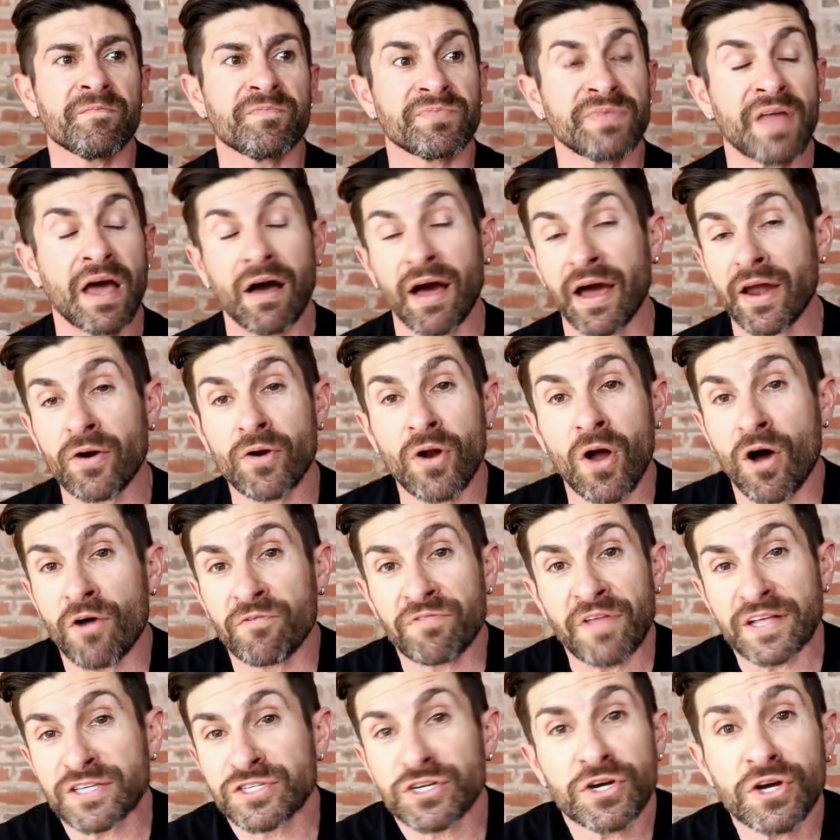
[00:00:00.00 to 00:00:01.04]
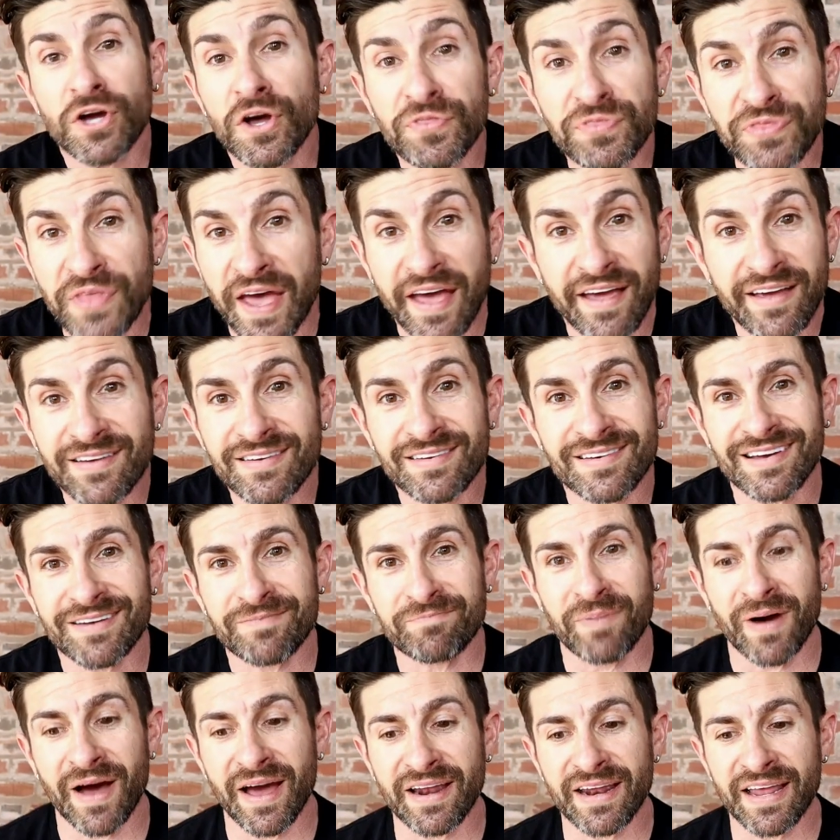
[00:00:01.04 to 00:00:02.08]
Now, I don't know if that's a good thing,
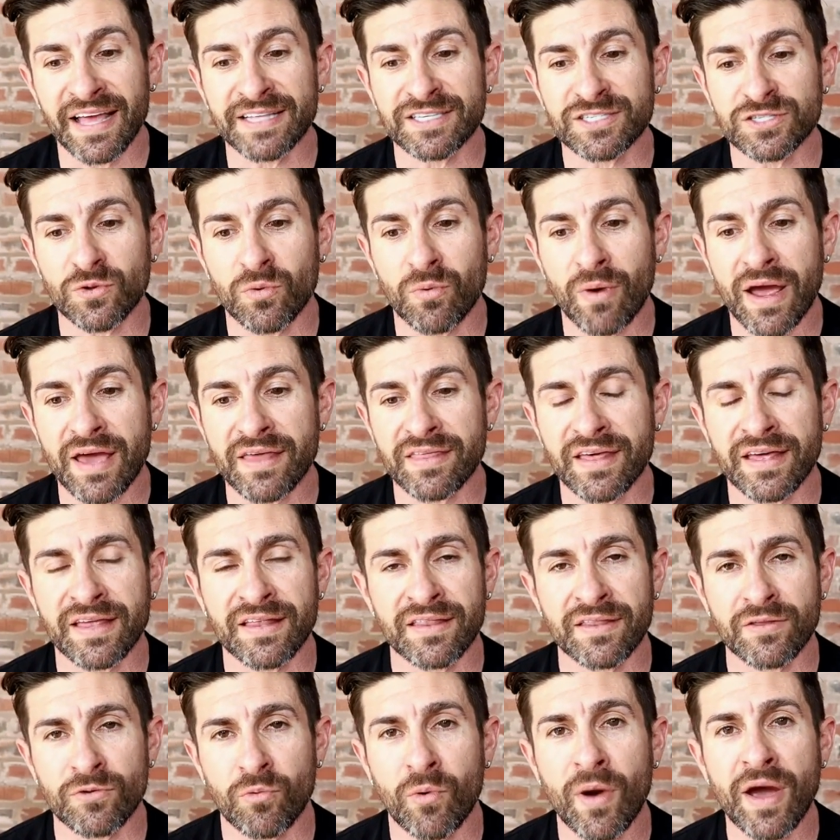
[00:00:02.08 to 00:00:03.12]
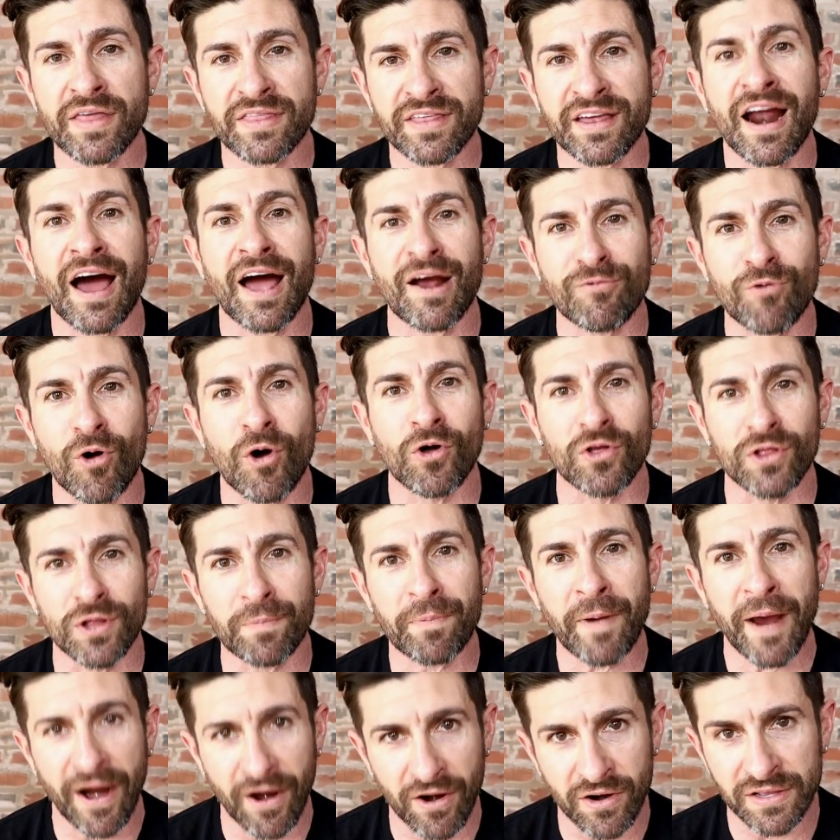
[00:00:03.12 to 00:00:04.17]
but it's the way that I roll,
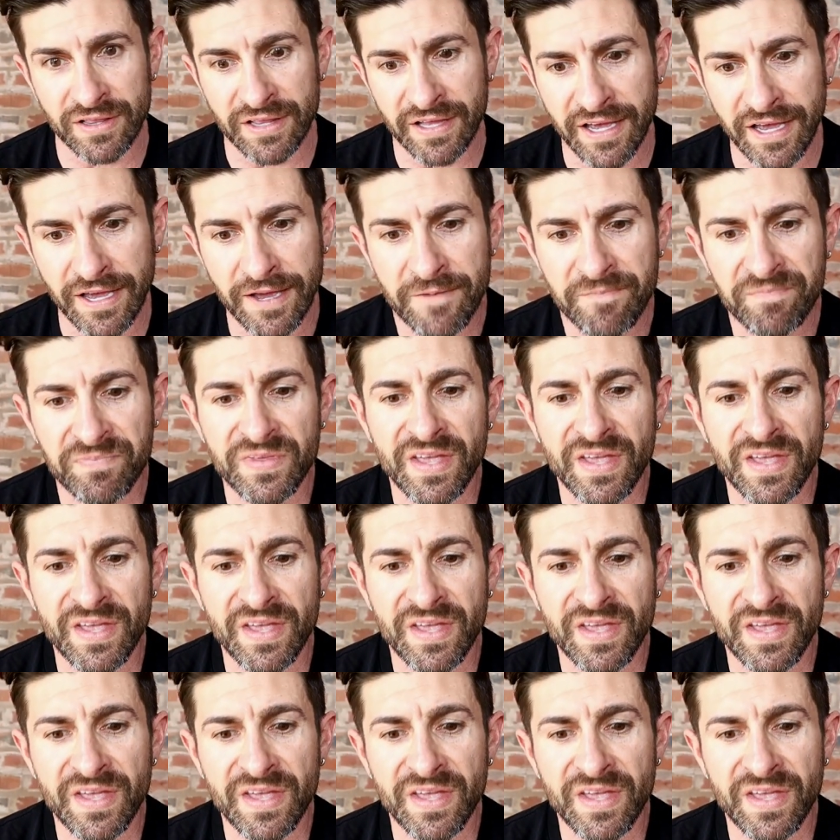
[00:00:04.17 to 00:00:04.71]
apparently.